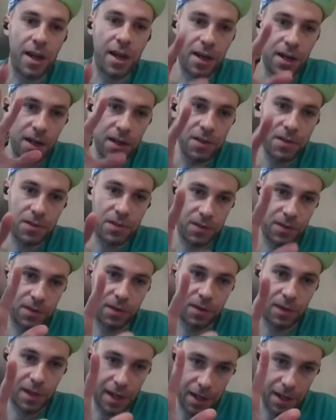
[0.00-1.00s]
cyclist
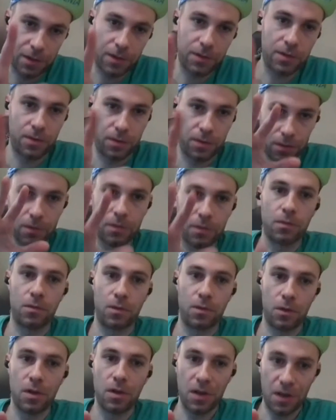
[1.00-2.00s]
that
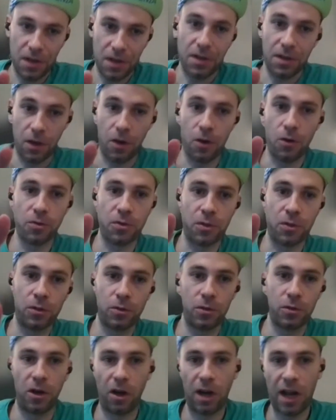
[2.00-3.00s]
goes
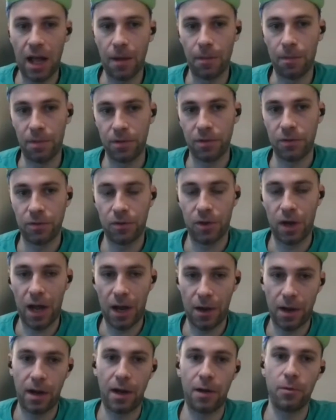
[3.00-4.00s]
into your lab. So
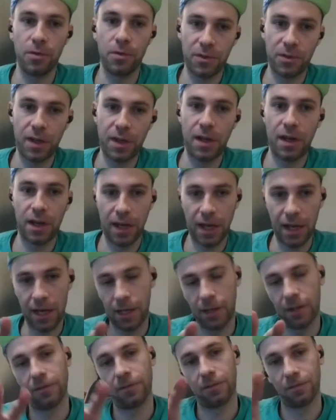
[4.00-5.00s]
I, yeah. I would say
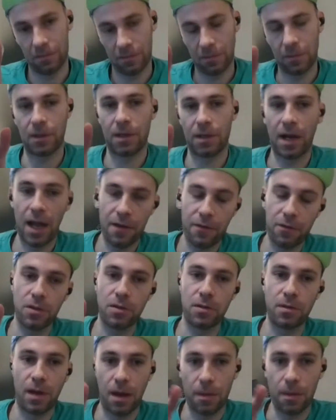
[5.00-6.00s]
again,
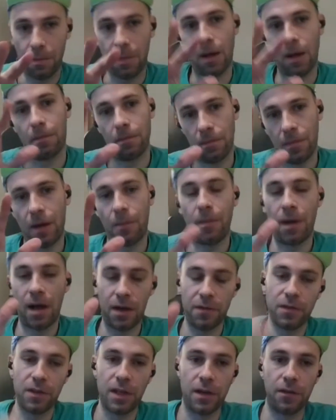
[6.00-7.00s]
average
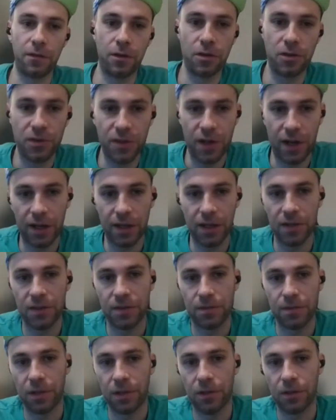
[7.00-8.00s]
above the average
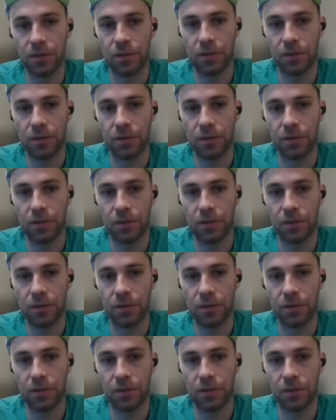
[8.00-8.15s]
cyclists because